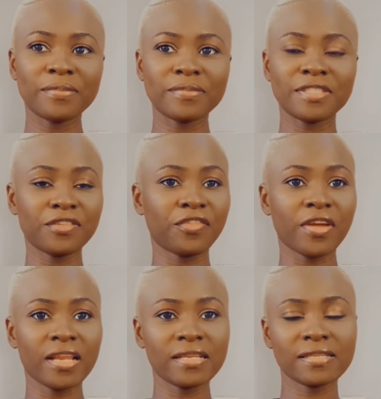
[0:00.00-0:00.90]

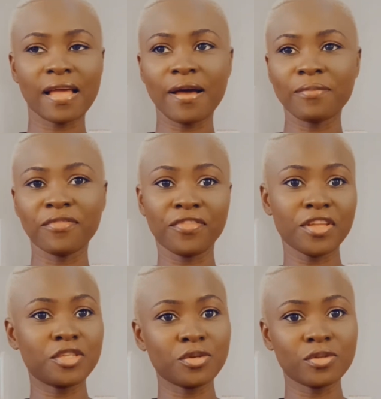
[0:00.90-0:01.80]
different
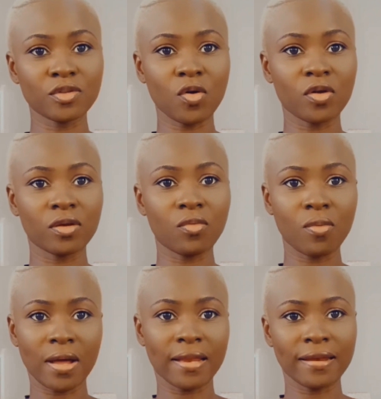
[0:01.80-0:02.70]
videos on
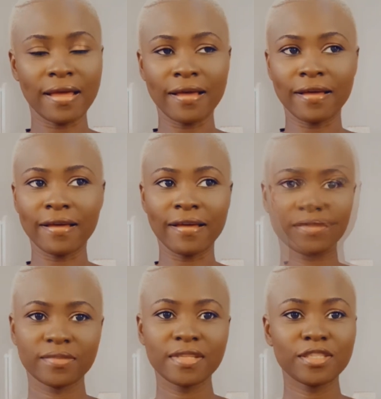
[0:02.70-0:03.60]
one.
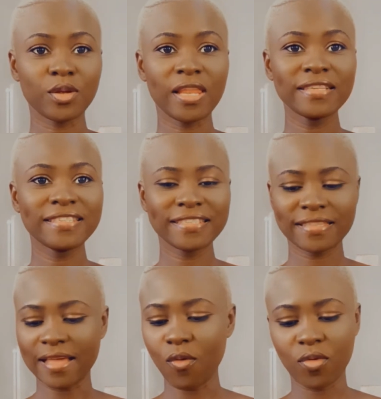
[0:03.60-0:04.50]
So let's just
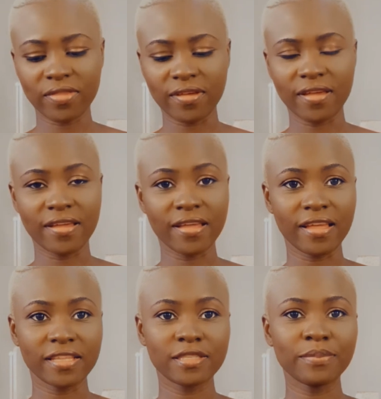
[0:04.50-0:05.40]
start with
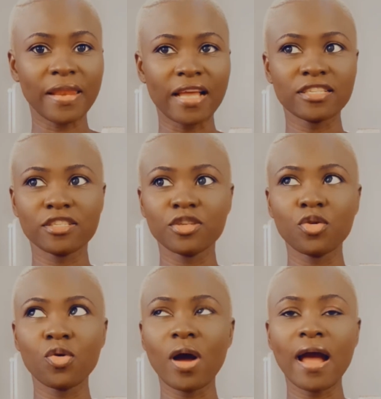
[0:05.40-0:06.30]
the splashes. You
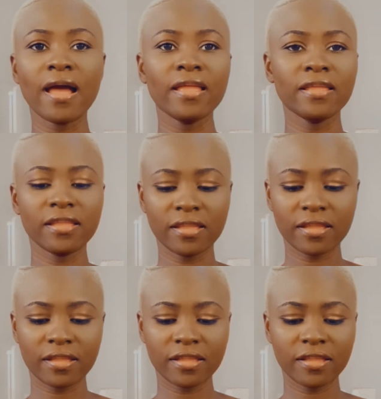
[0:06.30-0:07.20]
know,
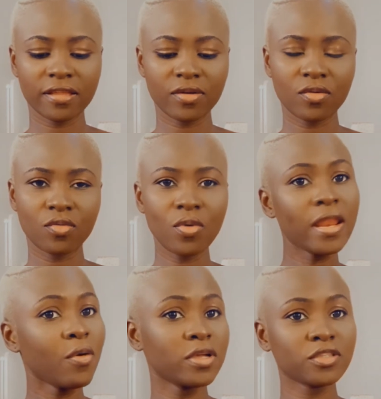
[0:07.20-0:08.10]
when
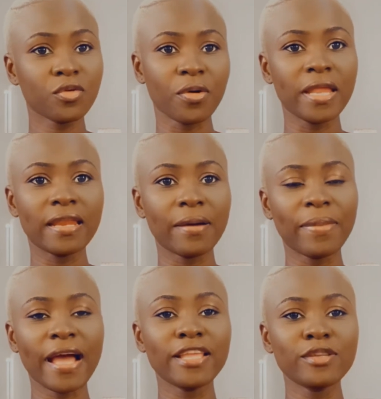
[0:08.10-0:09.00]
I was growing up,
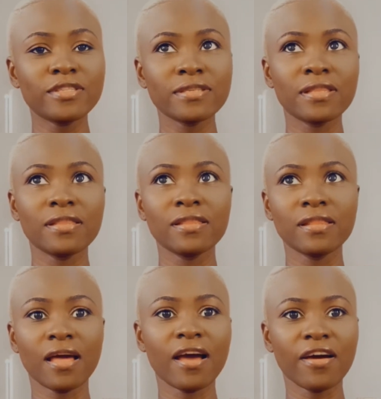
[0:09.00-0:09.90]
I used to
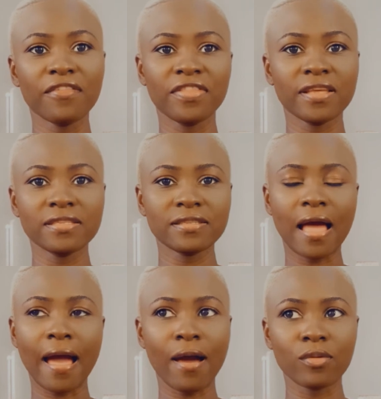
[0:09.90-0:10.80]
love this
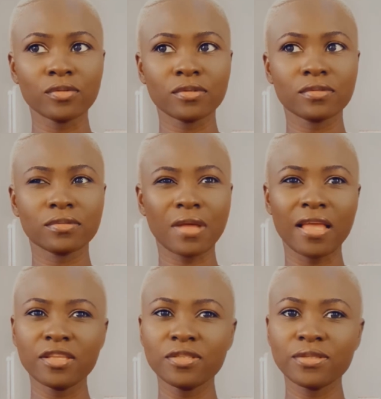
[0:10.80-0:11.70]
house.
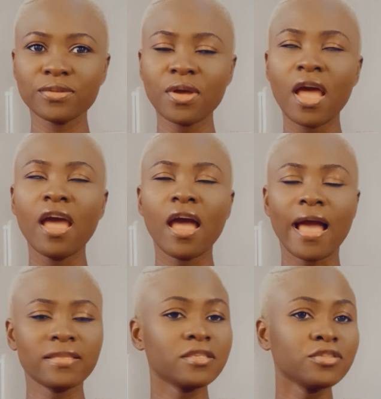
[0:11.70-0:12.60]
I still
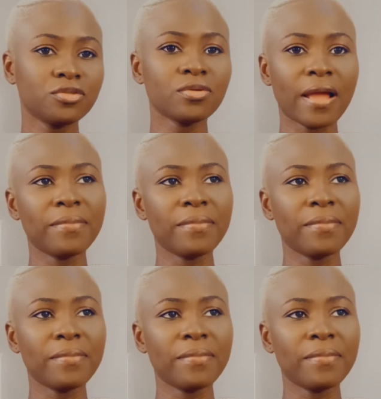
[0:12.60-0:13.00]
do,